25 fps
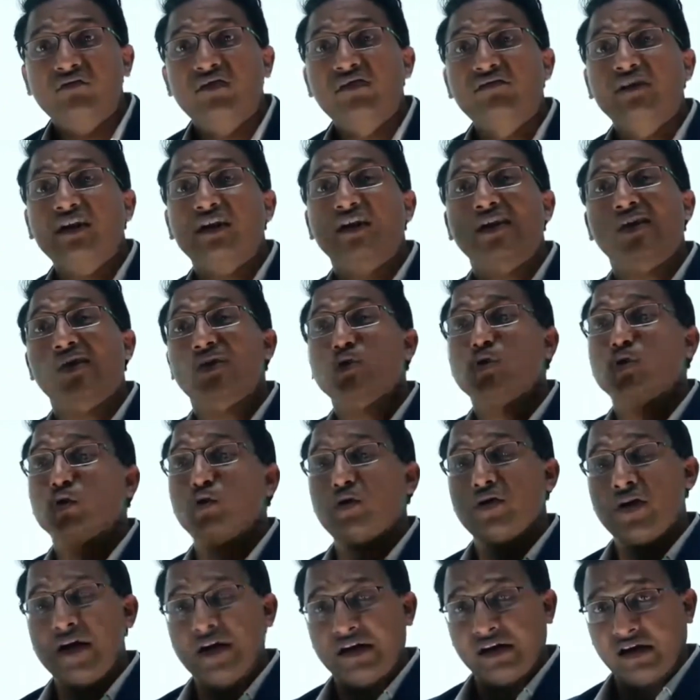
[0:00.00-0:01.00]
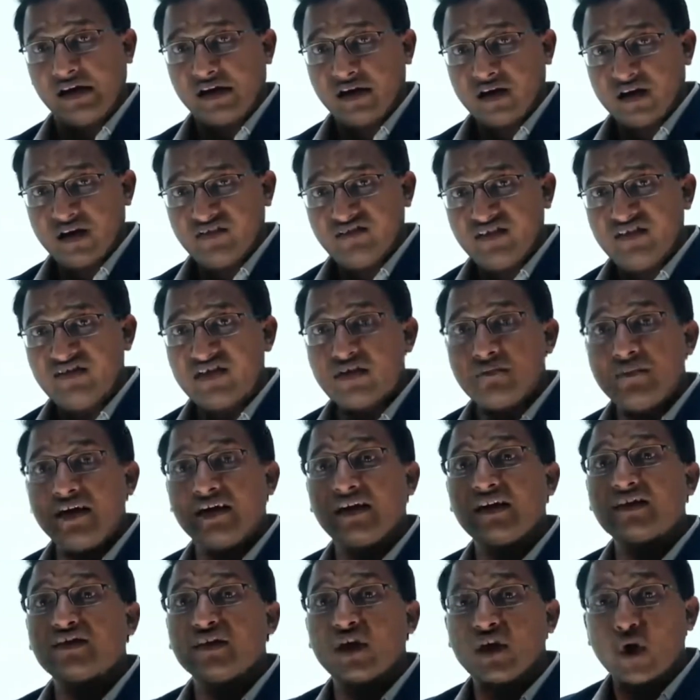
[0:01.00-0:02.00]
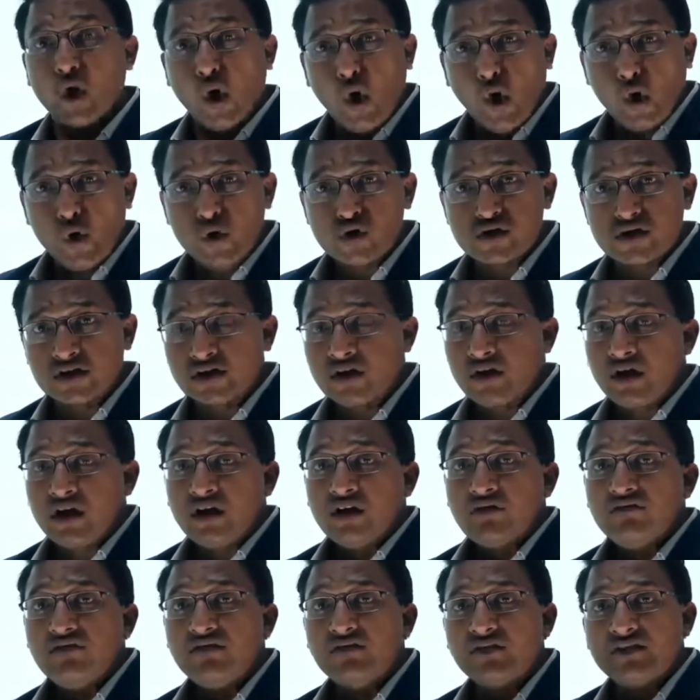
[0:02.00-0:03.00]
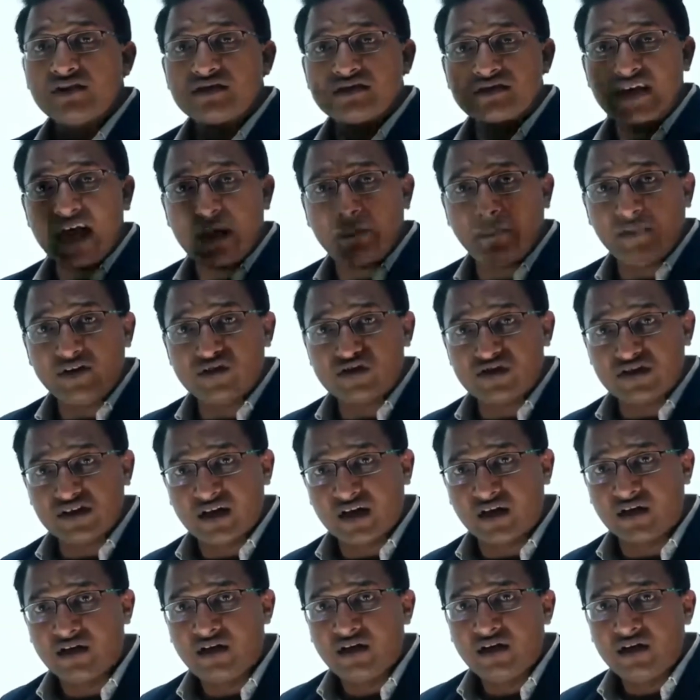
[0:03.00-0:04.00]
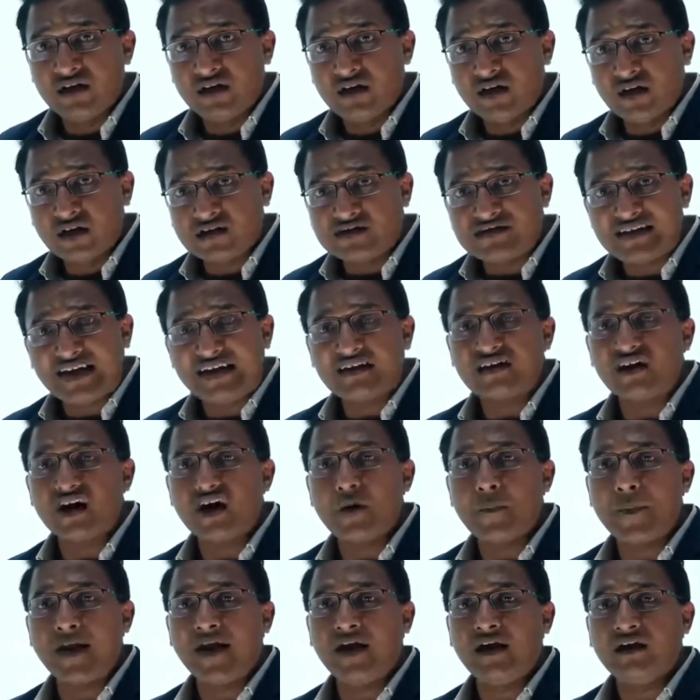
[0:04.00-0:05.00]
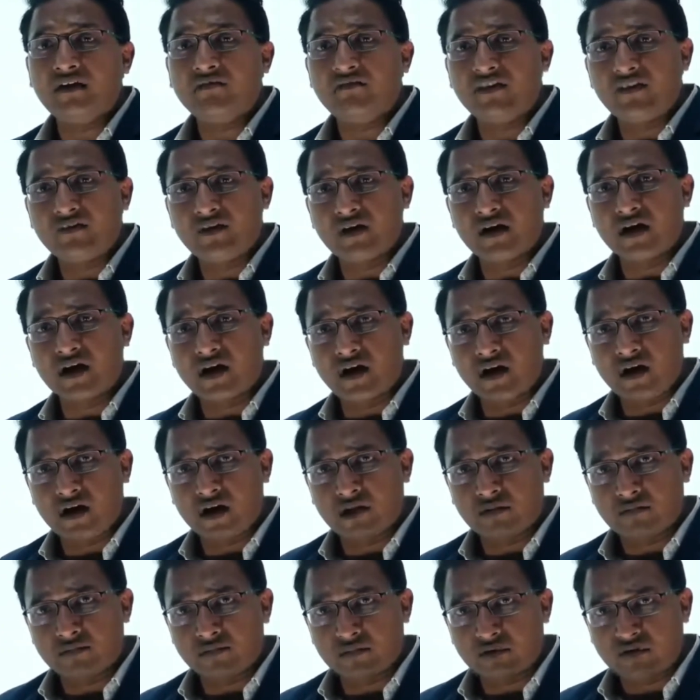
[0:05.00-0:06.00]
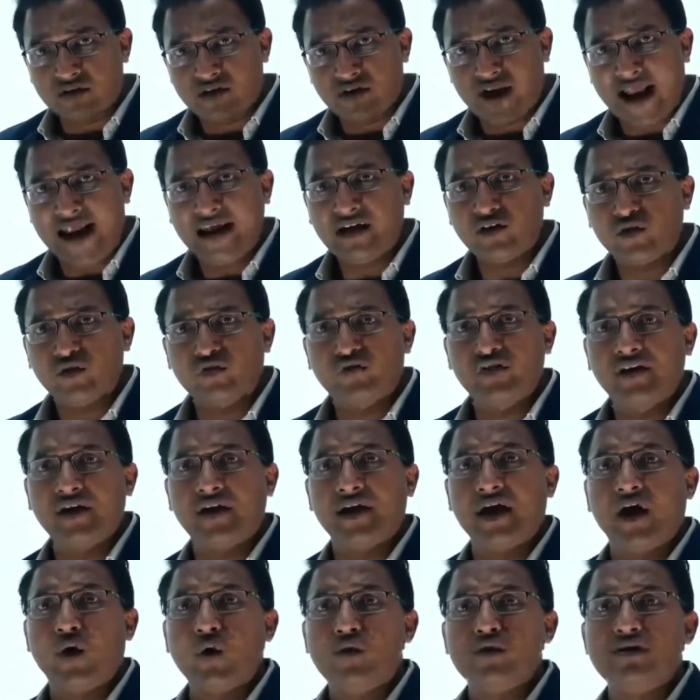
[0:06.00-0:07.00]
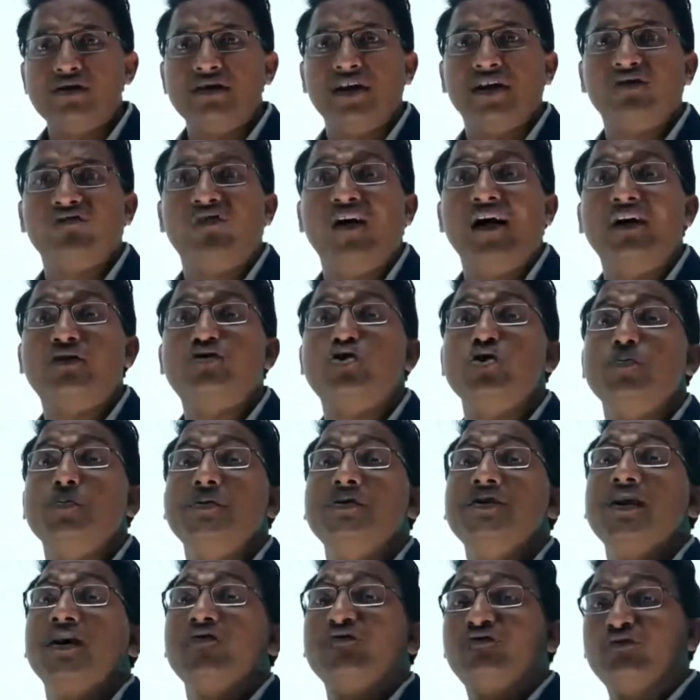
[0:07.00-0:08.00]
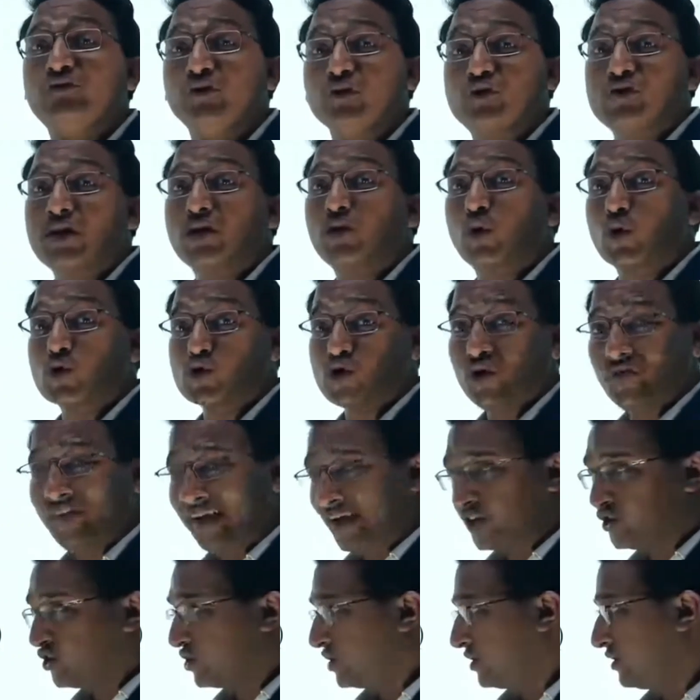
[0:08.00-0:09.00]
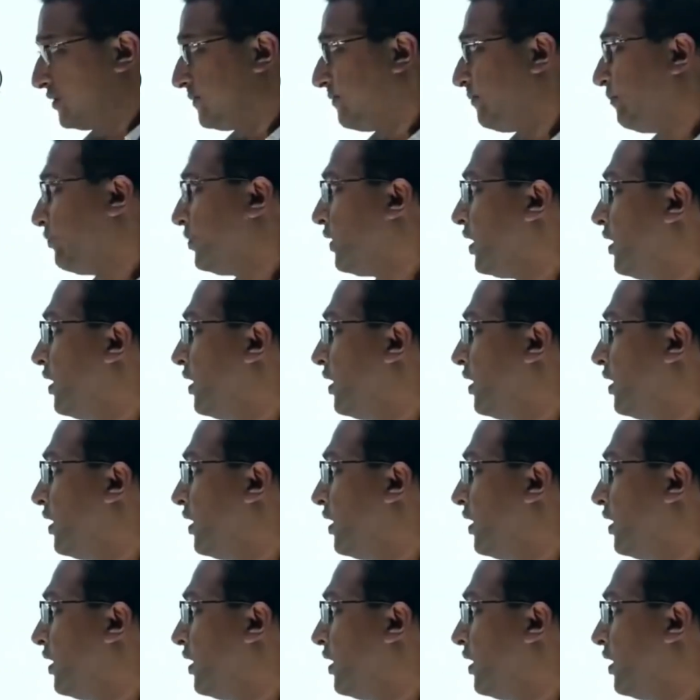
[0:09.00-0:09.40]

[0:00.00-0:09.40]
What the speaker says: we were consolidating, we were making the laws, we were establishing the central bank, we were trying to figure out that what should be the future course of action.